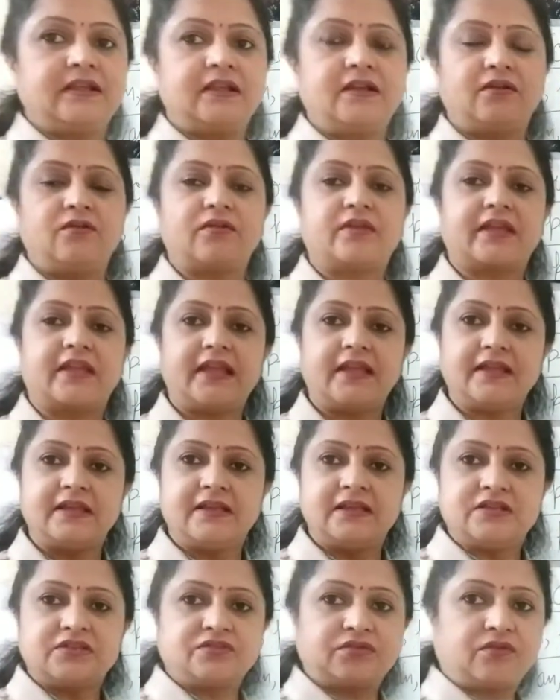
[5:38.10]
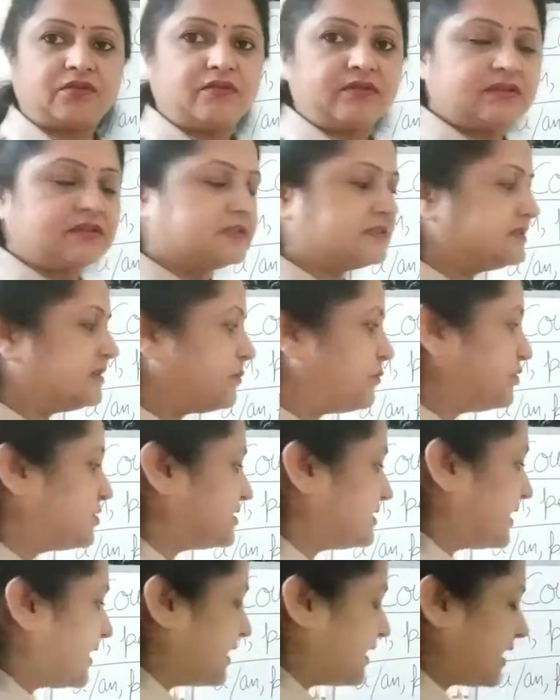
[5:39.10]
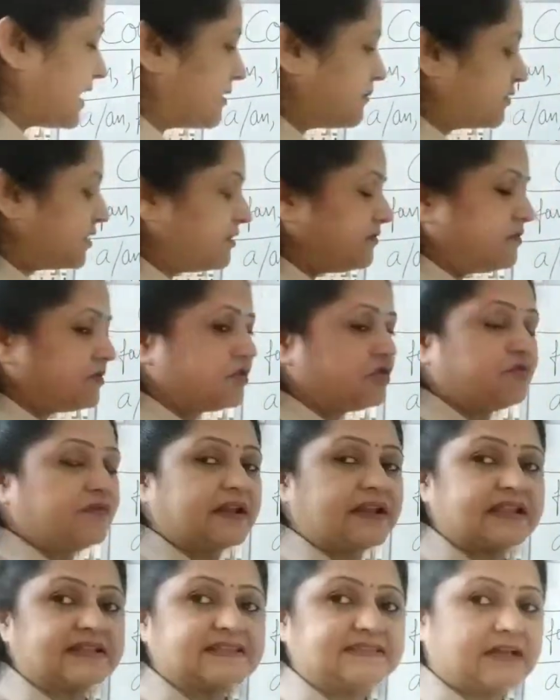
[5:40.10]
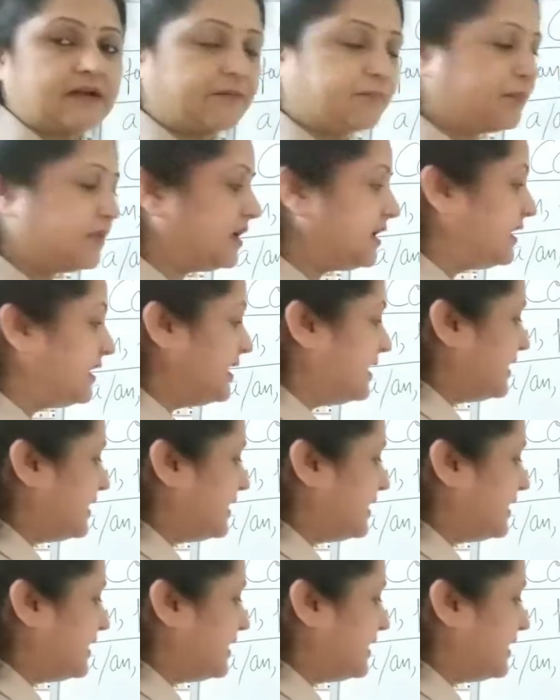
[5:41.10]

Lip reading: okay, so suppose here I am giving you one example.